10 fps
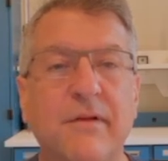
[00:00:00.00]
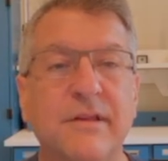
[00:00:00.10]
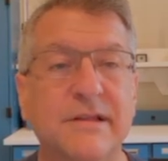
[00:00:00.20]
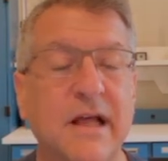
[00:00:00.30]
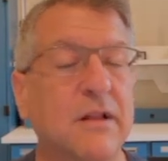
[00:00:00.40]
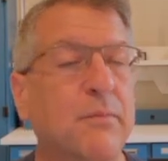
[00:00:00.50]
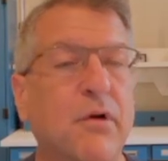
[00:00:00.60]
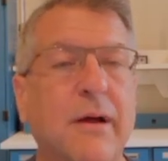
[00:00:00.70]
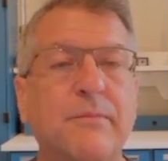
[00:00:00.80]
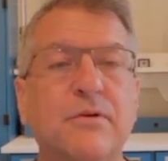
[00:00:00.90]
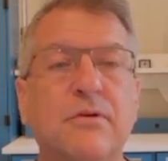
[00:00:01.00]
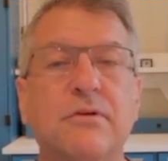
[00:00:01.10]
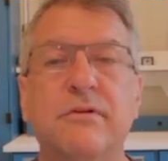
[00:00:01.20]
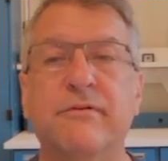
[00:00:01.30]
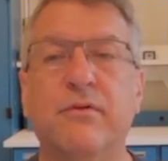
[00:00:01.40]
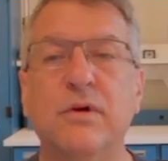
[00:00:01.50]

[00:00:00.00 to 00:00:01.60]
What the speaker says: The teleprompter, the voice